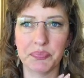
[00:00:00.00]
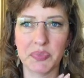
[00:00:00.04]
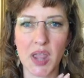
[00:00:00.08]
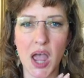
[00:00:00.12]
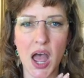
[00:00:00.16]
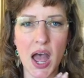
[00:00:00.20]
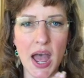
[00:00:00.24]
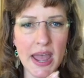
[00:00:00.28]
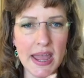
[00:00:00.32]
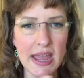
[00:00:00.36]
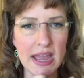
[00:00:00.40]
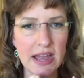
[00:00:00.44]

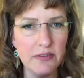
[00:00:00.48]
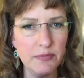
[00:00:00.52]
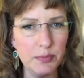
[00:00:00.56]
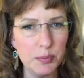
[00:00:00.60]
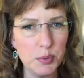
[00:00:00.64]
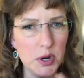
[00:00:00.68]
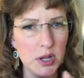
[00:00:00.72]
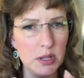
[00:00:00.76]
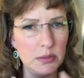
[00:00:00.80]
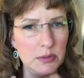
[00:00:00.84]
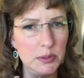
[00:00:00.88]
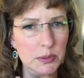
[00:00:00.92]
I have
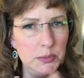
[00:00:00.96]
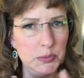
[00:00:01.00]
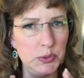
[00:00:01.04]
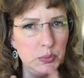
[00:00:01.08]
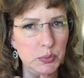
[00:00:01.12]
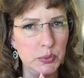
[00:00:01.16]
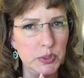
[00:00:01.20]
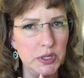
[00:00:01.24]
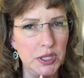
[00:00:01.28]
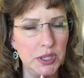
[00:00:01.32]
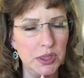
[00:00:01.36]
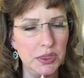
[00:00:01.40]
problems
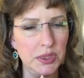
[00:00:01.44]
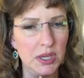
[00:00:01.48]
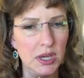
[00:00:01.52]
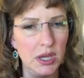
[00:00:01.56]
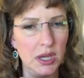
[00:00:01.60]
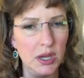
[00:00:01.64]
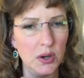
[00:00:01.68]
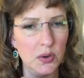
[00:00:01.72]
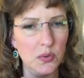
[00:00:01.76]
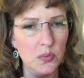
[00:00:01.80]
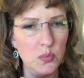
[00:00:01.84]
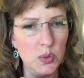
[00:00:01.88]
with
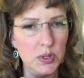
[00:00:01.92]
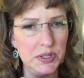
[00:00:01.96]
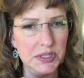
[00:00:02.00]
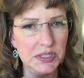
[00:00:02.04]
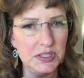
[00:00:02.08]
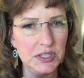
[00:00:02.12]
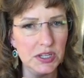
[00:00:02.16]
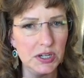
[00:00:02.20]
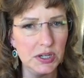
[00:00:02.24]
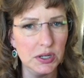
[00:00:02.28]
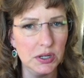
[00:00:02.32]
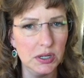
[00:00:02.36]
ones
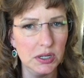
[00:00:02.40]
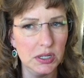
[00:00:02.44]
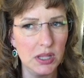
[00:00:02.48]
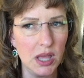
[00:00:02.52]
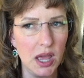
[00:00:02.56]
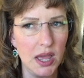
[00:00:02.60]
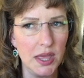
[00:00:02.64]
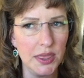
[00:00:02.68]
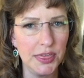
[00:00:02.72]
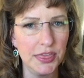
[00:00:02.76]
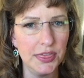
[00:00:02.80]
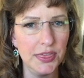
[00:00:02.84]
that are a
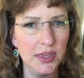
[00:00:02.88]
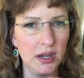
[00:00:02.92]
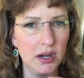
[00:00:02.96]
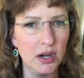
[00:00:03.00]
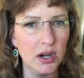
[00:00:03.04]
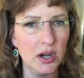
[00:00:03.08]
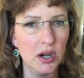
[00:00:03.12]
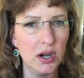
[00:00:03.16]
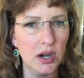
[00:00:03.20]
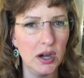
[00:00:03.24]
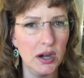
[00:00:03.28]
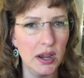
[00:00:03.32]
lot
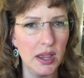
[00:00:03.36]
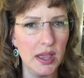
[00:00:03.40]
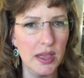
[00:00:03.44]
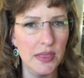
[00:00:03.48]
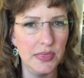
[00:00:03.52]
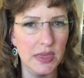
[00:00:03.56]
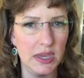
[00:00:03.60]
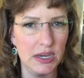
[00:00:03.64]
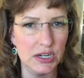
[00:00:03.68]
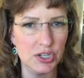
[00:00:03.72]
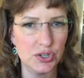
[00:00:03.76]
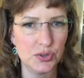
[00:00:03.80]
thicker
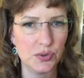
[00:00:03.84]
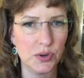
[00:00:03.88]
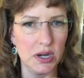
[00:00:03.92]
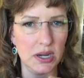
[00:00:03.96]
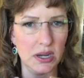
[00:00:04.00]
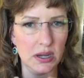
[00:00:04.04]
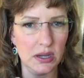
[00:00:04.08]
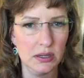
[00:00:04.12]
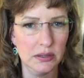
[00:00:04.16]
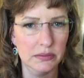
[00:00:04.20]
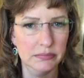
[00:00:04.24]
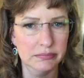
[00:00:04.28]
and they
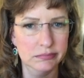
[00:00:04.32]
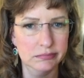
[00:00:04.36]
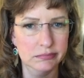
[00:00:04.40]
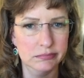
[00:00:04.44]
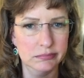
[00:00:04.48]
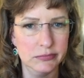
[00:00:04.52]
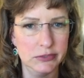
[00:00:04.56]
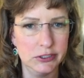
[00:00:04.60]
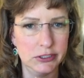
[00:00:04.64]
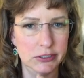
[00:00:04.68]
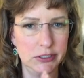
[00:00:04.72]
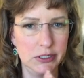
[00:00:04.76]
shrink.
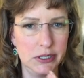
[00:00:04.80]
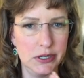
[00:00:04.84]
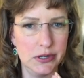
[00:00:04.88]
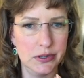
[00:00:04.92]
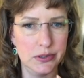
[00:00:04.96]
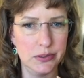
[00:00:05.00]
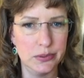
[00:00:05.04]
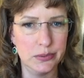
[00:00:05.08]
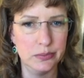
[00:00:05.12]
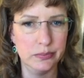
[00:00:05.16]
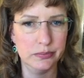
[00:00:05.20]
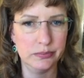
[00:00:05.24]

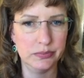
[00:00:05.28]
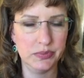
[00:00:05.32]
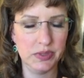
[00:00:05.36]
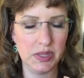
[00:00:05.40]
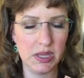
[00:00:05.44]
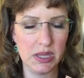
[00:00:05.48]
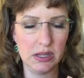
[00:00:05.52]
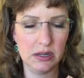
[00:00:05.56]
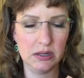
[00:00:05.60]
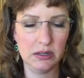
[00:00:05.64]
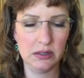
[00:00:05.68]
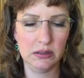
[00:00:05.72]
So
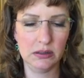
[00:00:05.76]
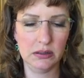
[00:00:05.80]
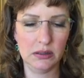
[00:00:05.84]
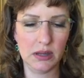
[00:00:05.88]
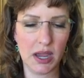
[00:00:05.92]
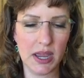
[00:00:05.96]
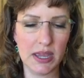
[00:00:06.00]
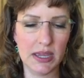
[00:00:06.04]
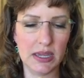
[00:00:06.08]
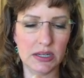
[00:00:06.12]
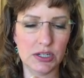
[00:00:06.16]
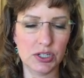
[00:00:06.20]
then
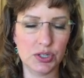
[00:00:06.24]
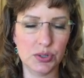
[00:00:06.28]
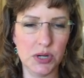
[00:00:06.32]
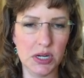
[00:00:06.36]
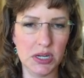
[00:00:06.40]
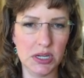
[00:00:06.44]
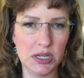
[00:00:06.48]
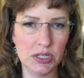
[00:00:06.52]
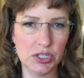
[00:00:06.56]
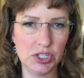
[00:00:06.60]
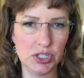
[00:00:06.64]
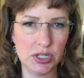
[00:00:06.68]
I get
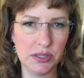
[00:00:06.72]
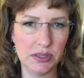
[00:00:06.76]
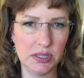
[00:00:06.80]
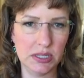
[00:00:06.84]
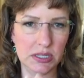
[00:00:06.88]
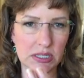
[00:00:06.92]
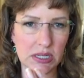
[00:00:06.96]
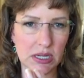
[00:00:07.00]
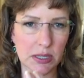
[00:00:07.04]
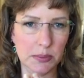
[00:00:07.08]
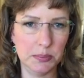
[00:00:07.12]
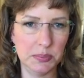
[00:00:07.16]
shrinkage on the
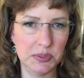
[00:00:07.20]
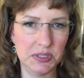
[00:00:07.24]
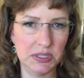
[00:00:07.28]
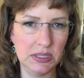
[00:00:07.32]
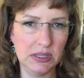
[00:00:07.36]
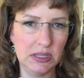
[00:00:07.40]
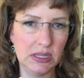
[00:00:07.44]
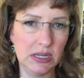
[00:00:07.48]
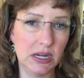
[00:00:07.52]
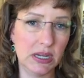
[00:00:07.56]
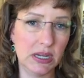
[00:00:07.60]
tips, and then